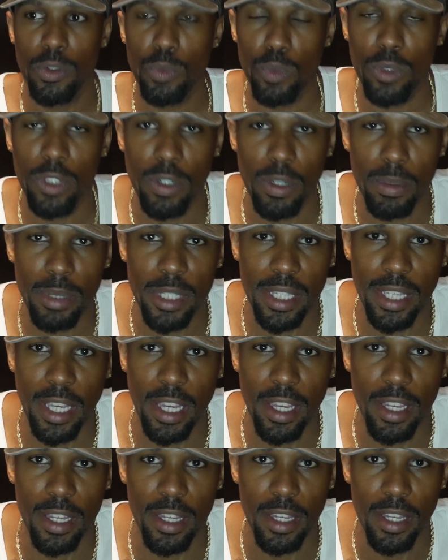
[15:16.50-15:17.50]
You know what I'm
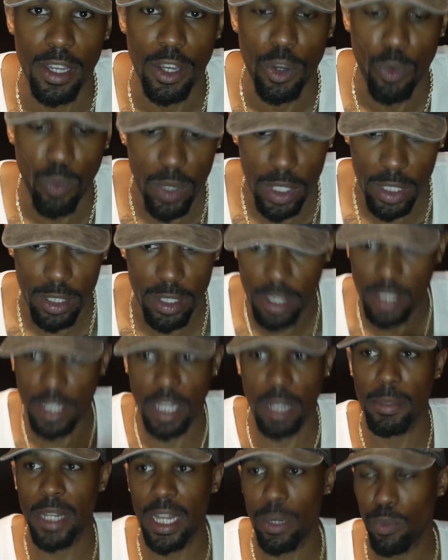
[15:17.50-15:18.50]
saying? When it's just
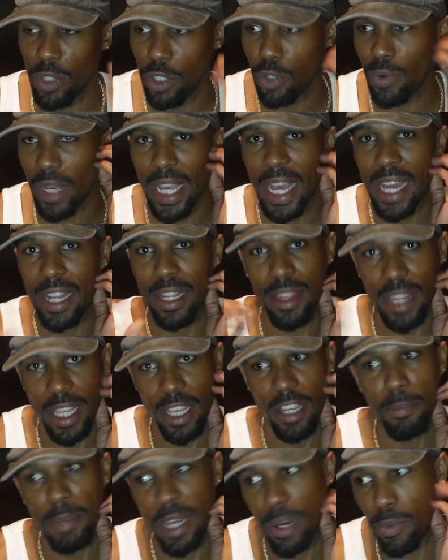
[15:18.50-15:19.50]
coming out. When you ain't got to
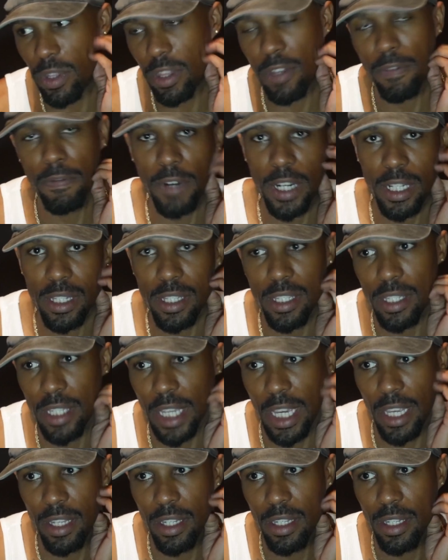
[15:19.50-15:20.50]
think about what the fuck to
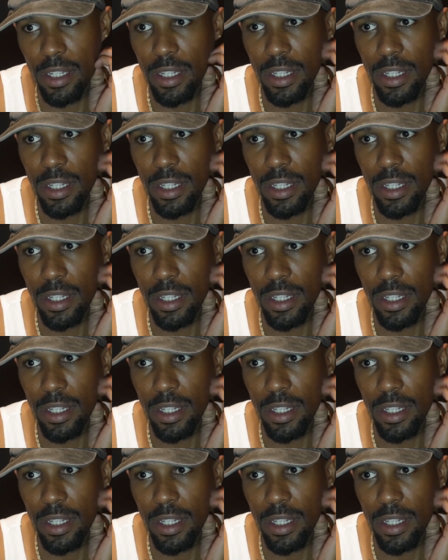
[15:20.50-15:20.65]
say.